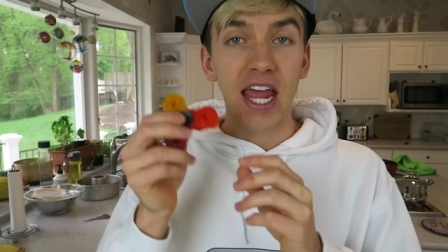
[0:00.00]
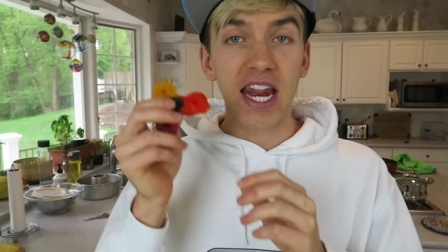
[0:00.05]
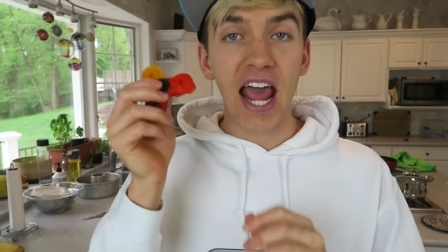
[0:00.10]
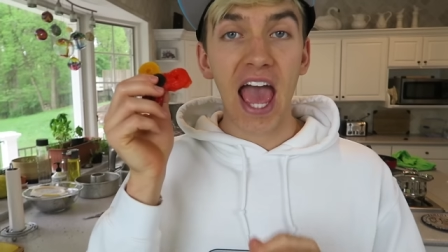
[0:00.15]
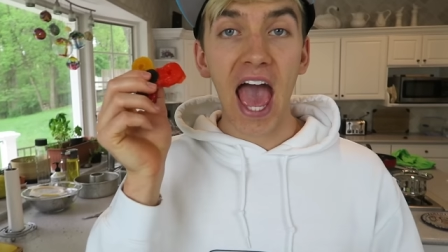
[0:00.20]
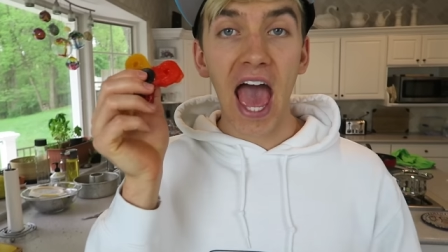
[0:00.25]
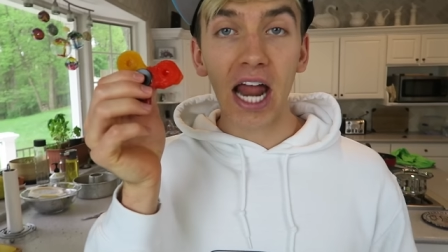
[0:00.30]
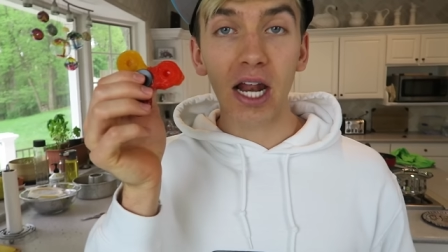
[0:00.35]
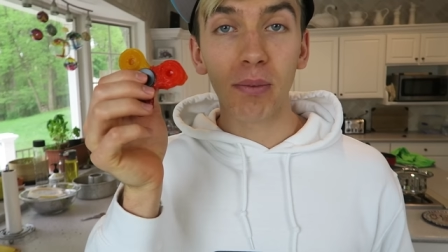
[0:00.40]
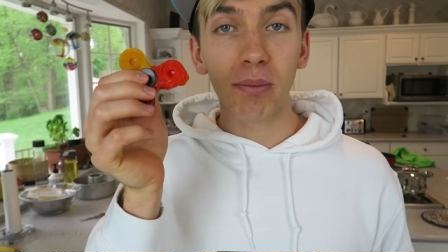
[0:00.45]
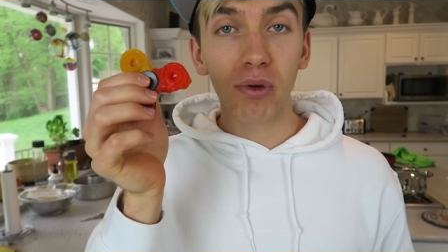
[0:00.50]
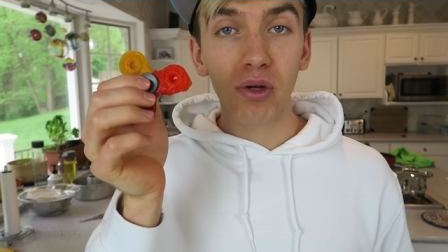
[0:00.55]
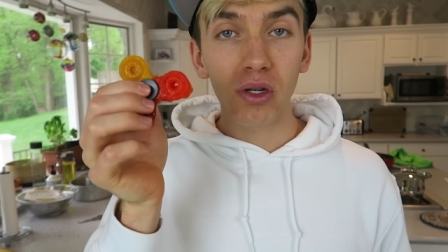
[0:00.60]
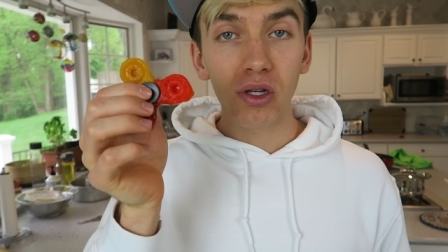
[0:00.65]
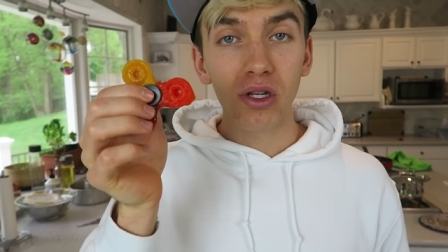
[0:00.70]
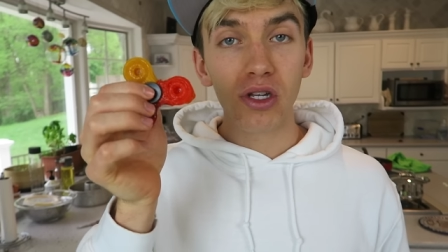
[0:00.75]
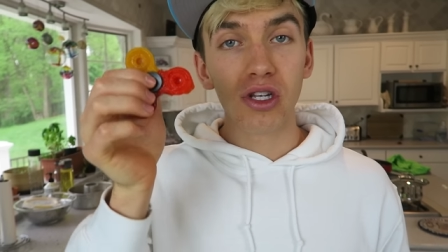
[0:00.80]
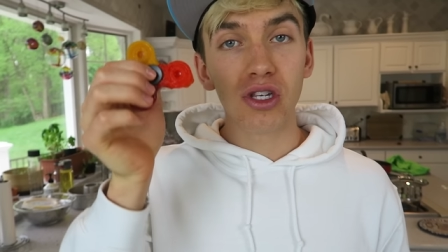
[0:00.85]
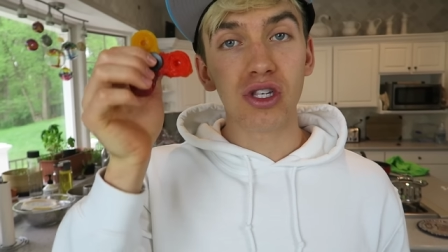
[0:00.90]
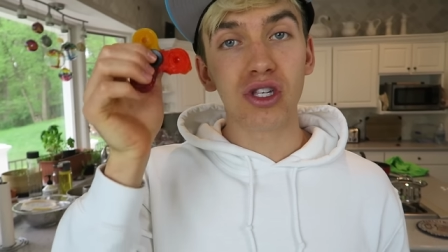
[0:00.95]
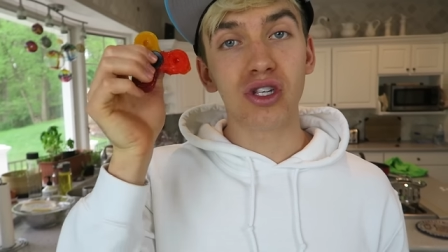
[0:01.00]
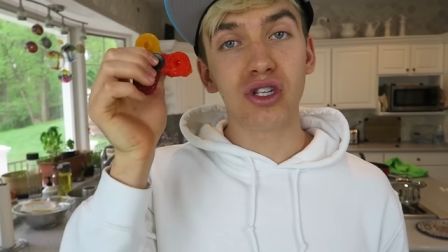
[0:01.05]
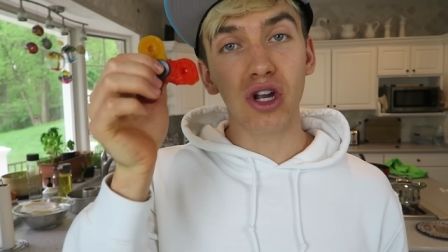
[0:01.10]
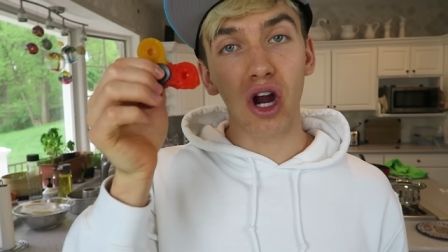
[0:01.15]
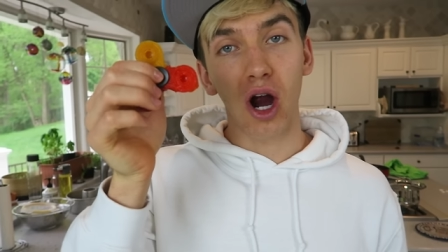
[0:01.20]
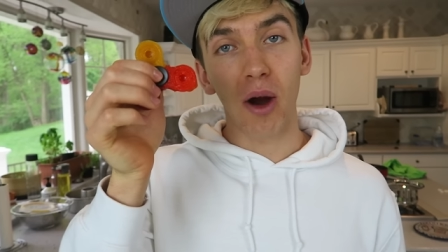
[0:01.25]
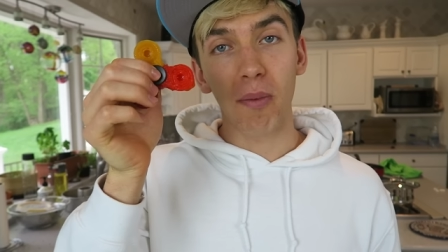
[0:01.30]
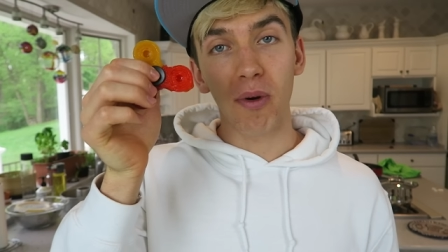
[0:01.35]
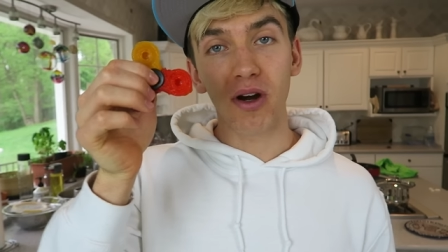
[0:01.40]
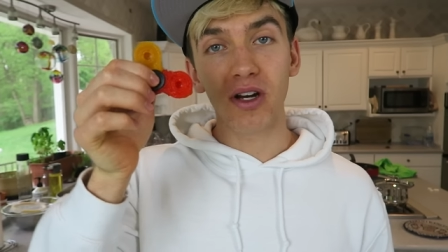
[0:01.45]
an edible
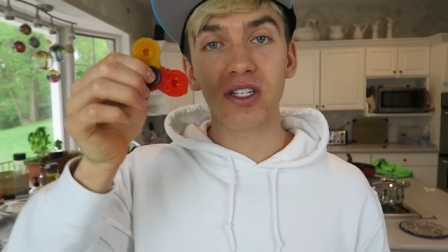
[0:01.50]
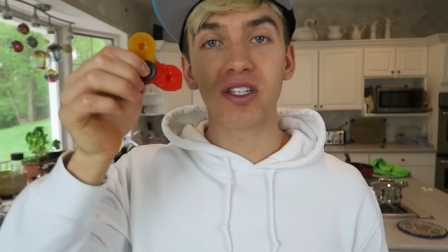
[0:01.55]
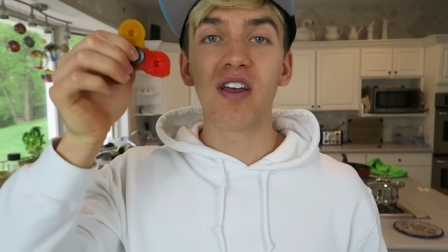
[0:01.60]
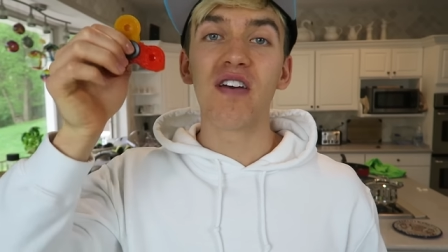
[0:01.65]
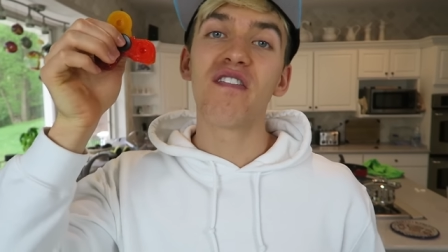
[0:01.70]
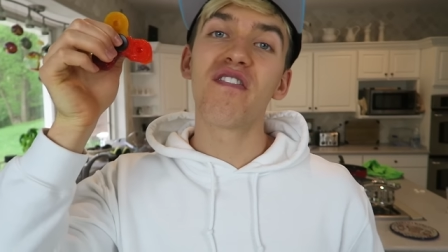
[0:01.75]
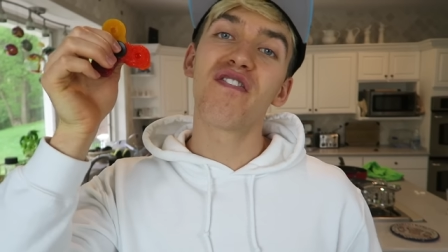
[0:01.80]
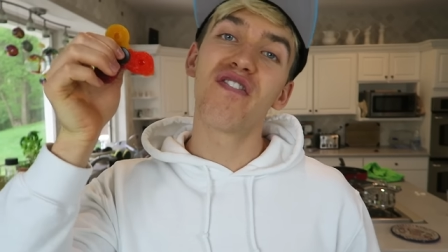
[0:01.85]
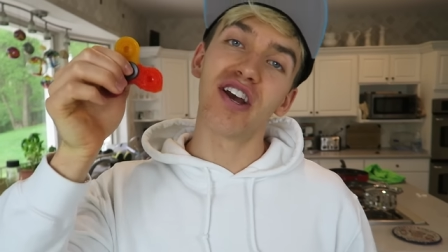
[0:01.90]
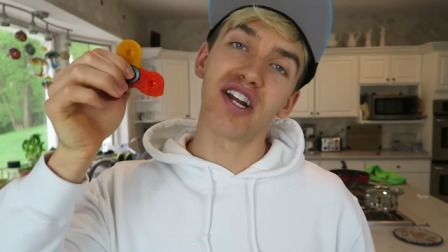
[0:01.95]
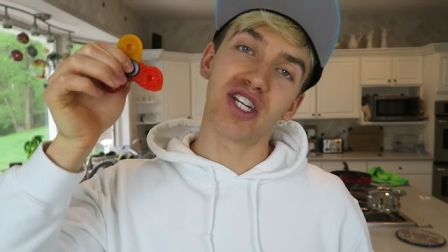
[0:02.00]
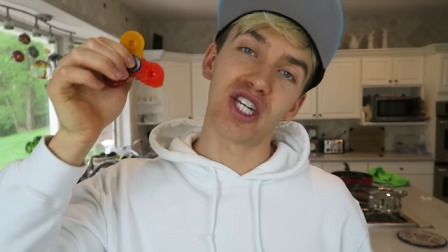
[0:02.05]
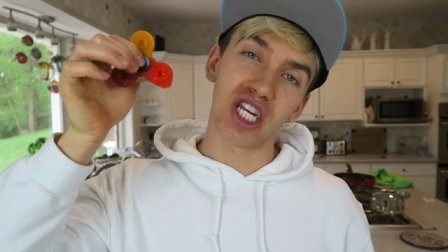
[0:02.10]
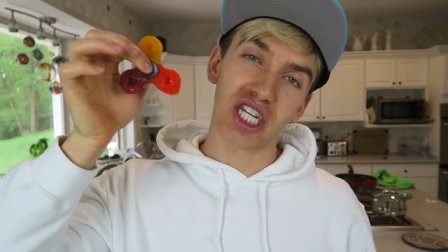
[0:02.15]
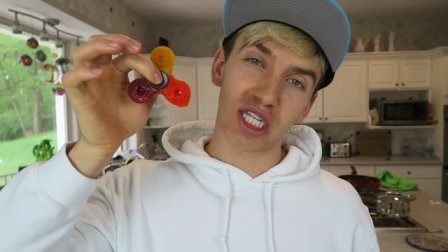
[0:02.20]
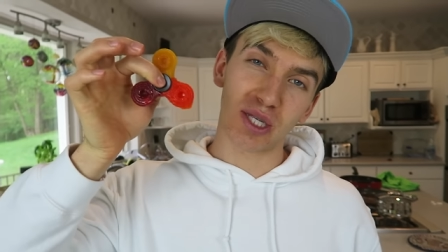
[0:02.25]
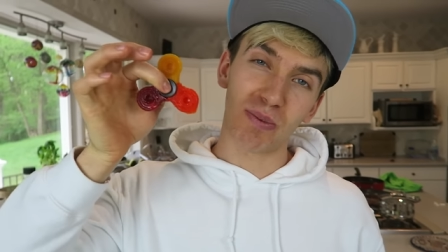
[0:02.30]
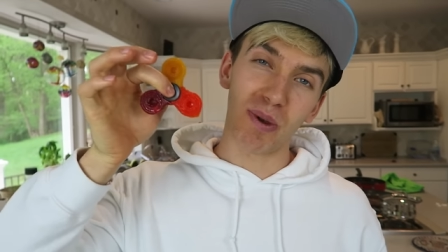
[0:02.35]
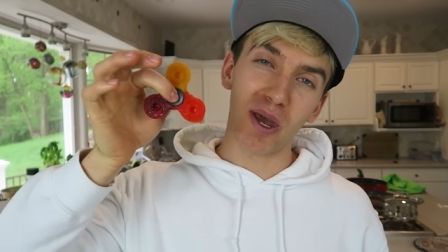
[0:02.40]
Starburst fidget